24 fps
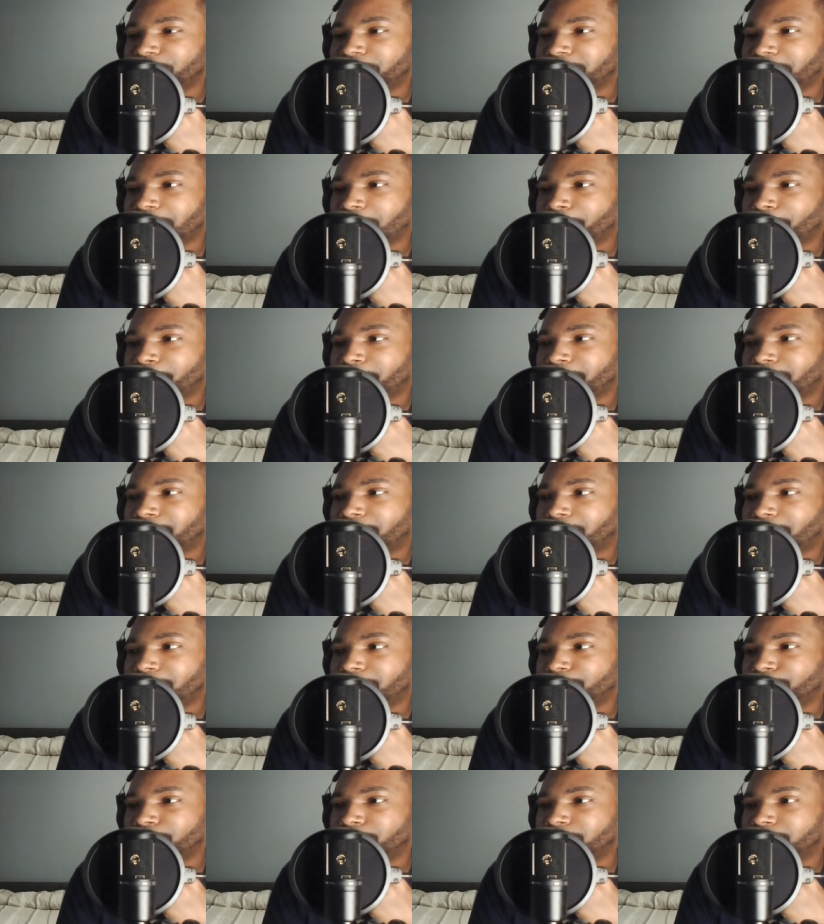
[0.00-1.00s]
at Planet
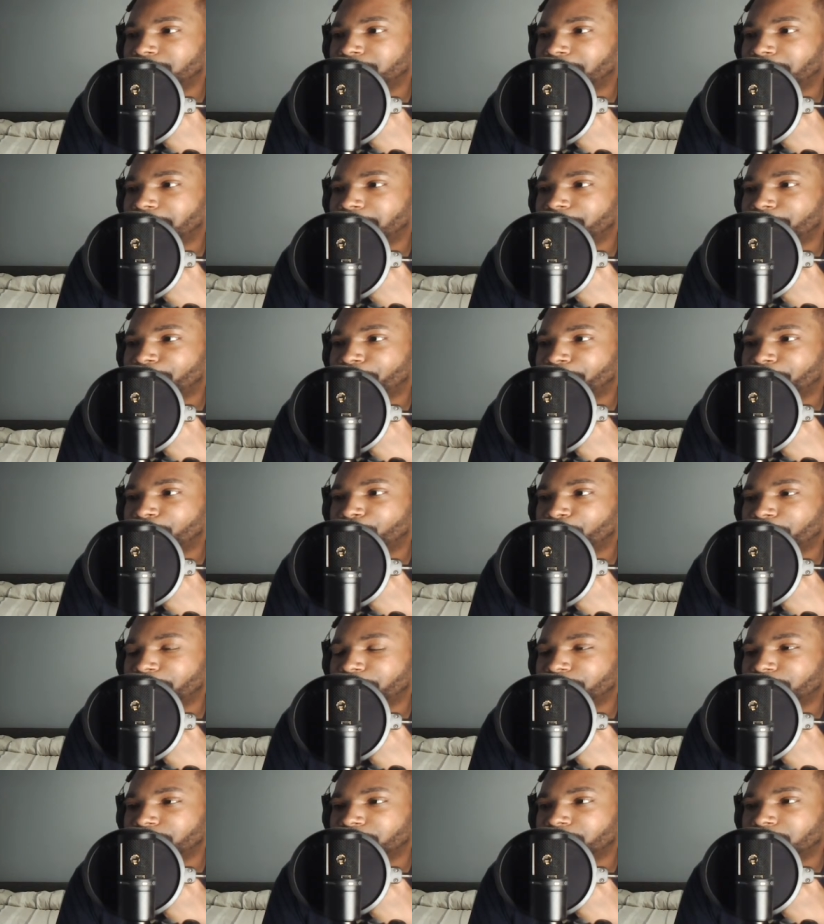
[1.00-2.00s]
Hollywood like 3
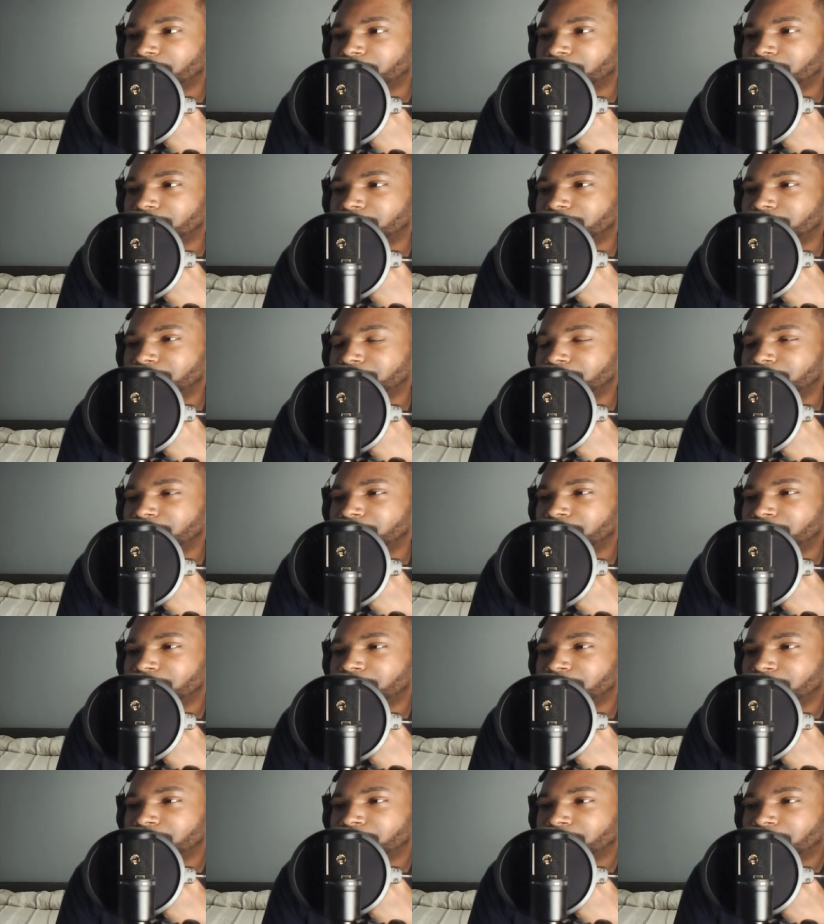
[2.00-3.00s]
weeks ago.
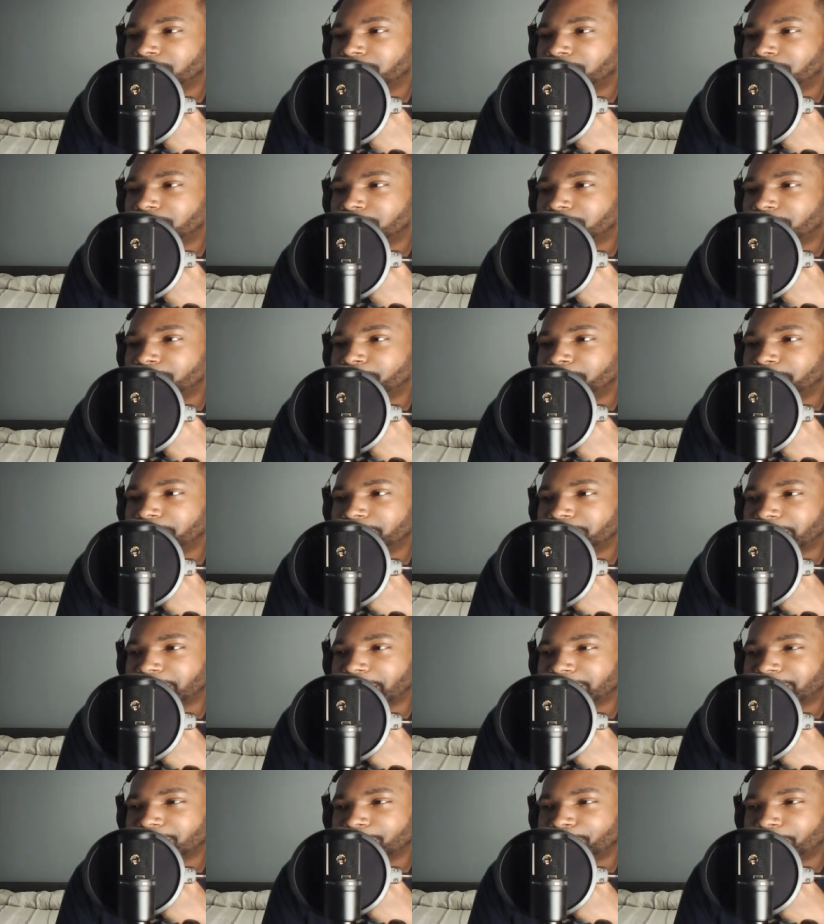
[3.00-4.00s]
Is
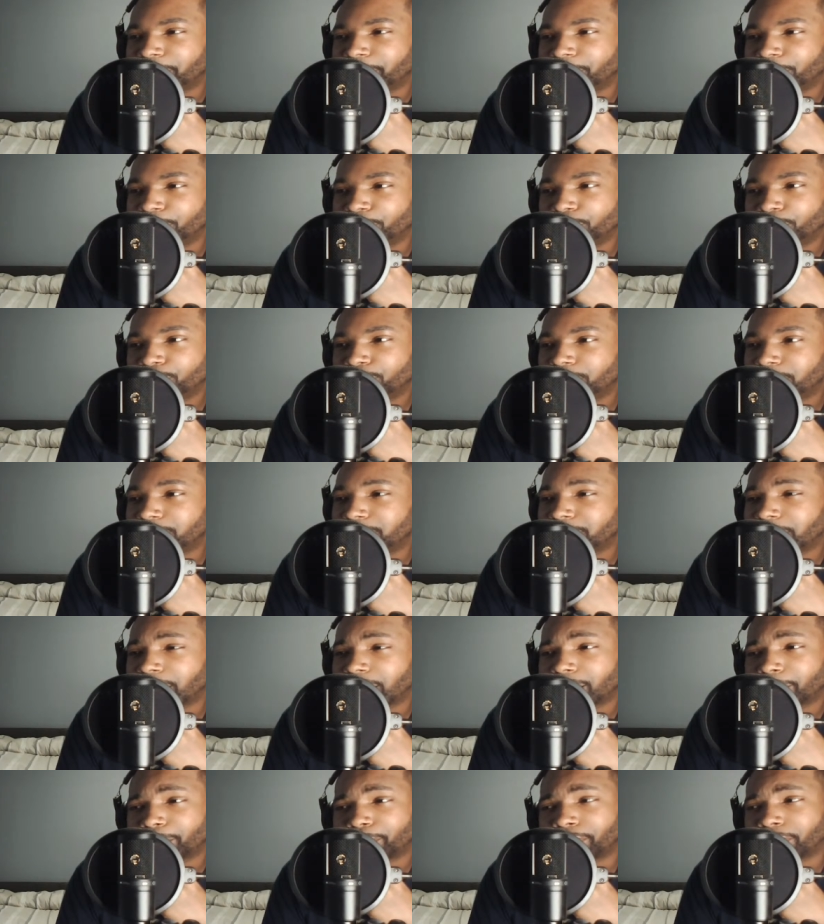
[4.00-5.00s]
that something new? Because I
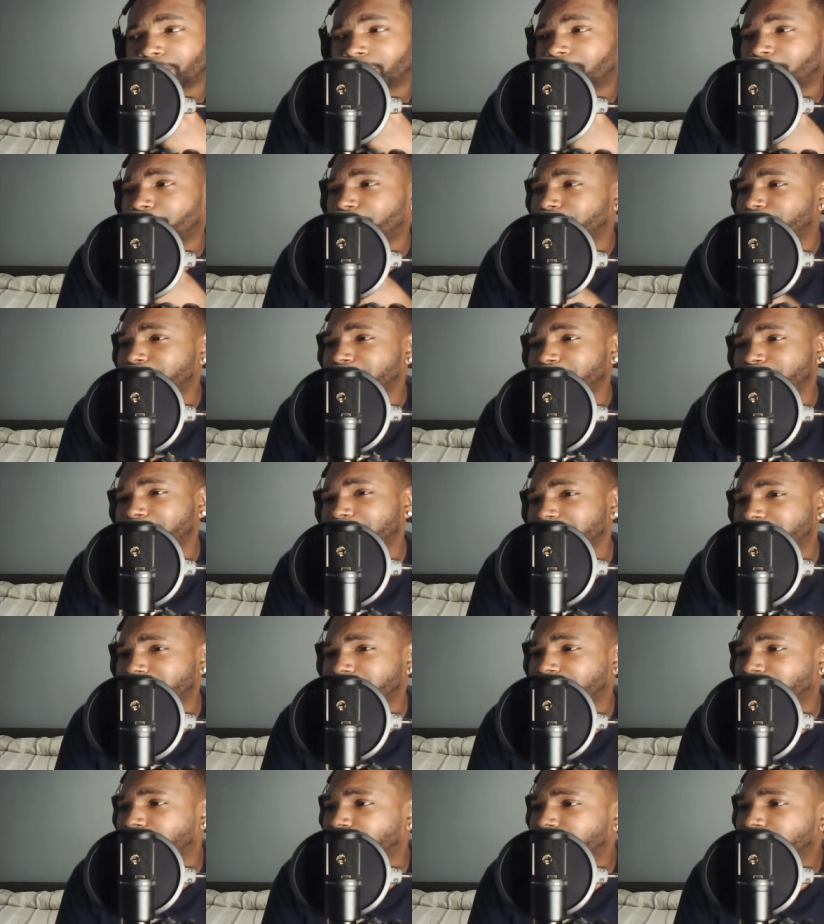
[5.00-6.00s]
could probably missed
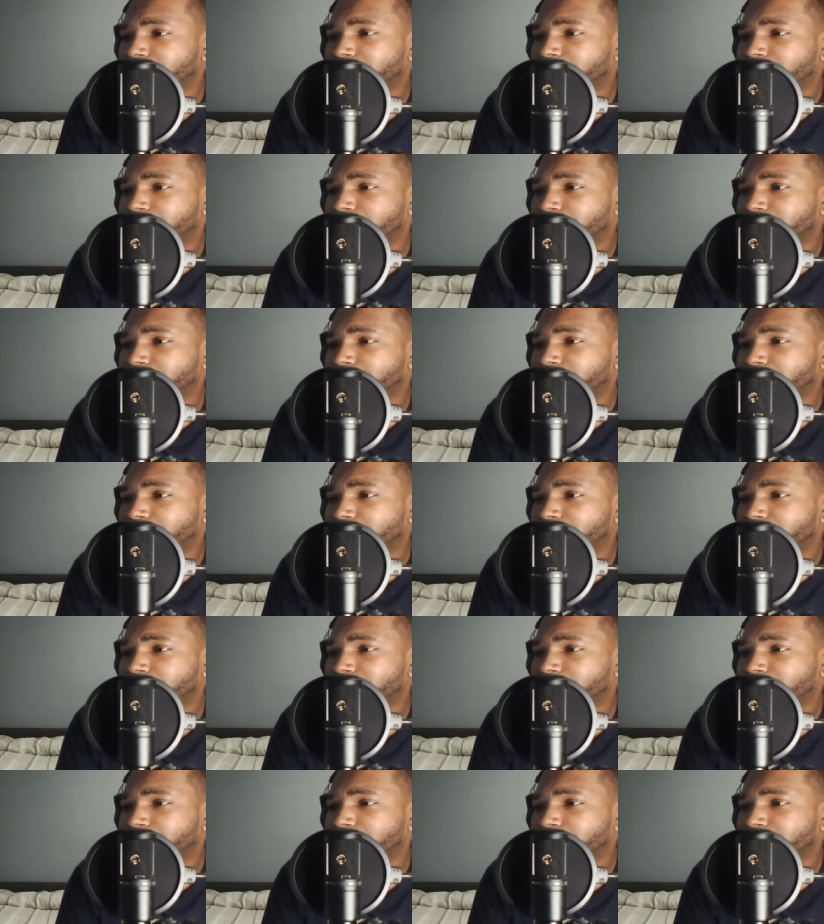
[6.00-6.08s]
that.